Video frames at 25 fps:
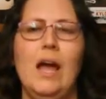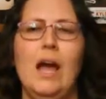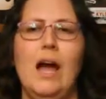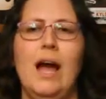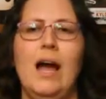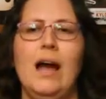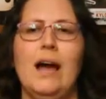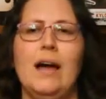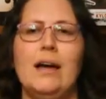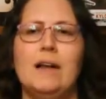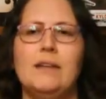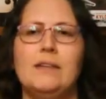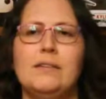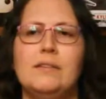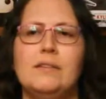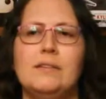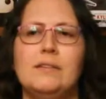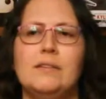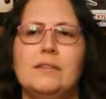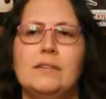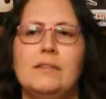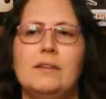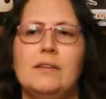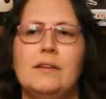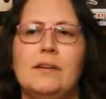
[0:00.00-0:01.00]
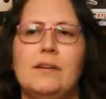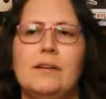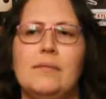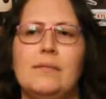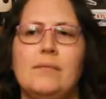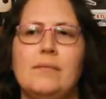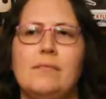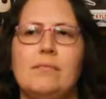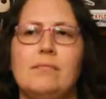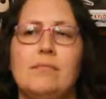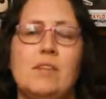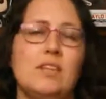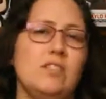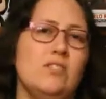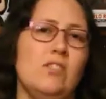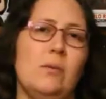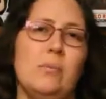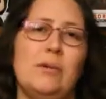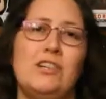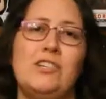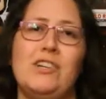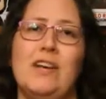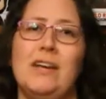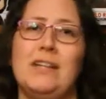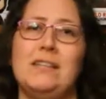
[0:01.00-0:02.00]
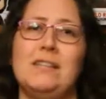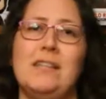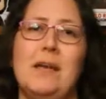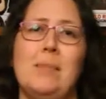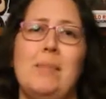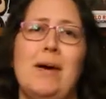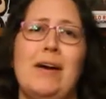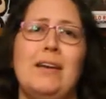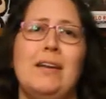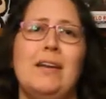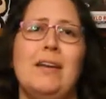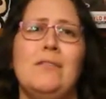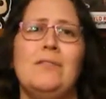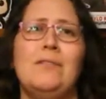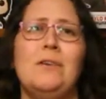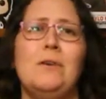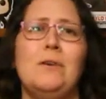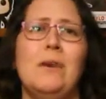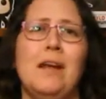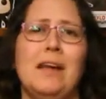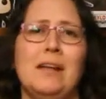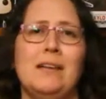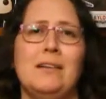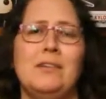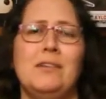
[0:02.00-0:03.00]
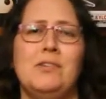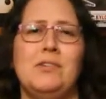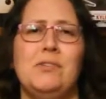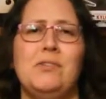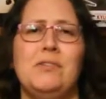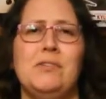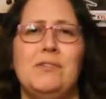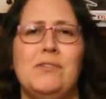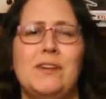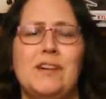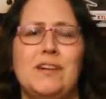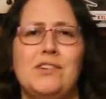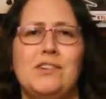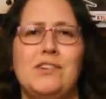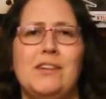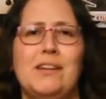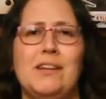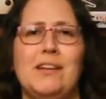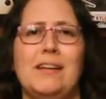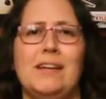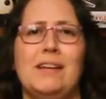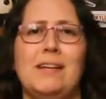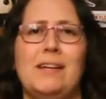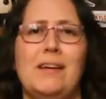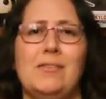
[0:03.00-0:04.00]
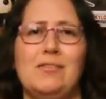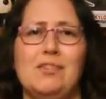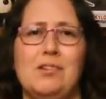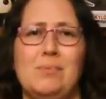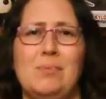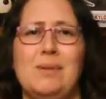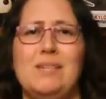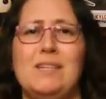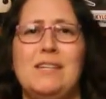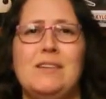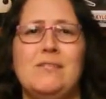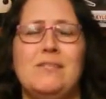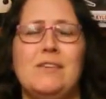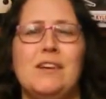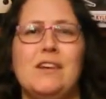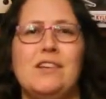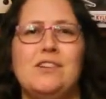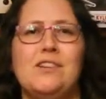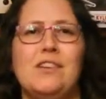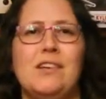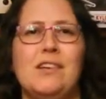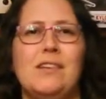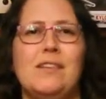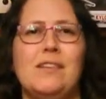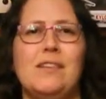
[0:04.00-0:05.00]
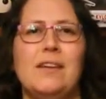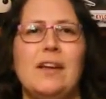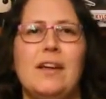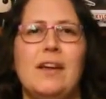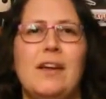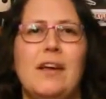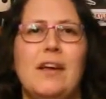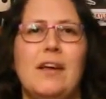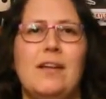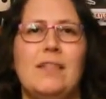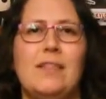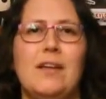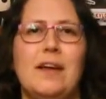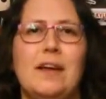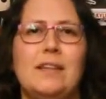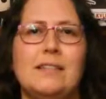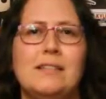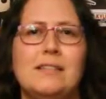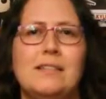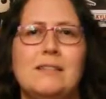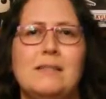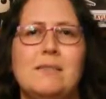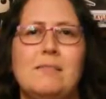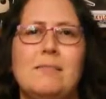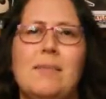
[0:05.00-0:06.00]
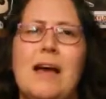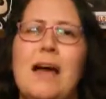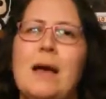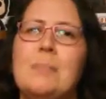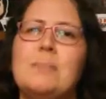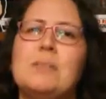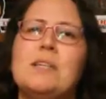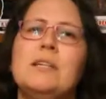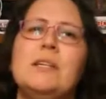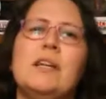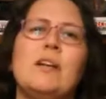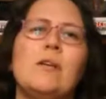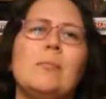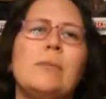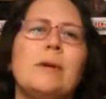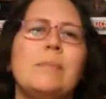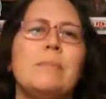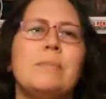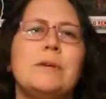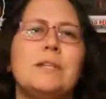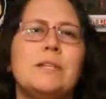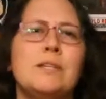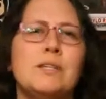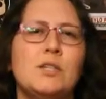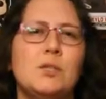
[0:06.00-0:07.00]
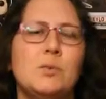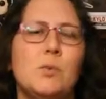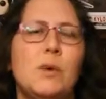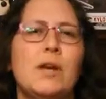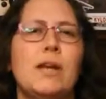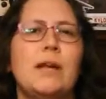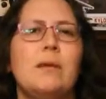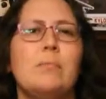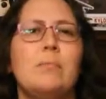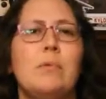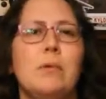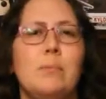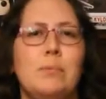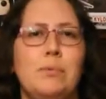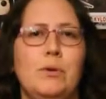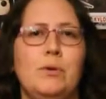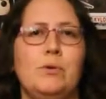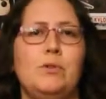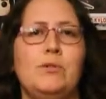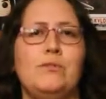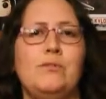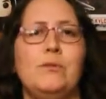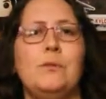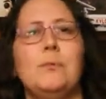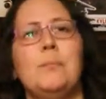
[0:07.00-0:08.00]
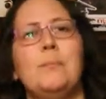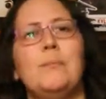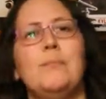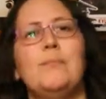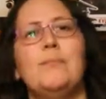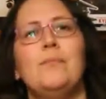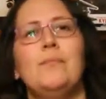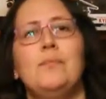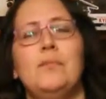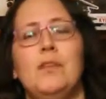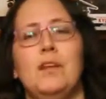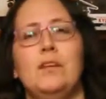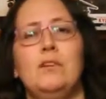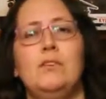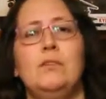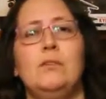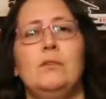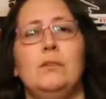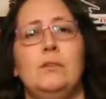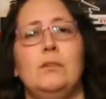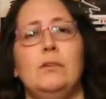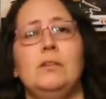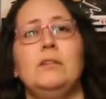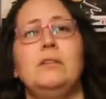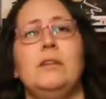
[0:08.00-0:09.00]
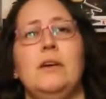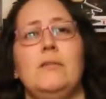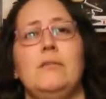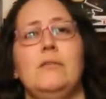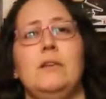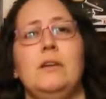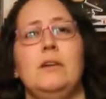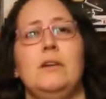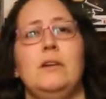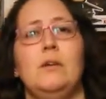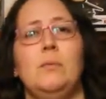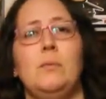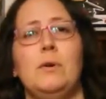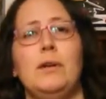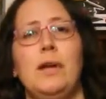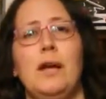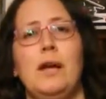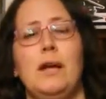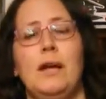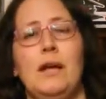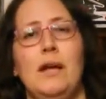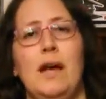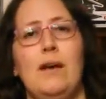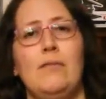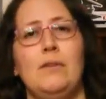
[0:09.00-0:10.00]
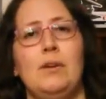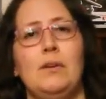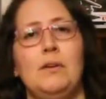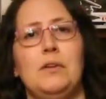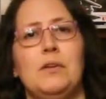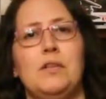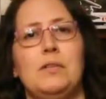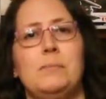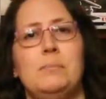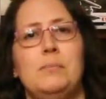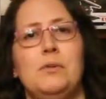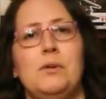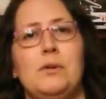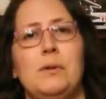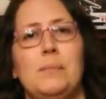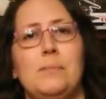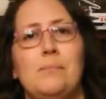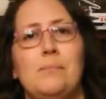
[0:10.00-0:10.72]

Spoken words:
And there's not much I can say about it. If you like literary fiction and LGBT fiction that's perhaps a little bit bittersweet but beautiful, then you're definitely going to want to have a look at this book.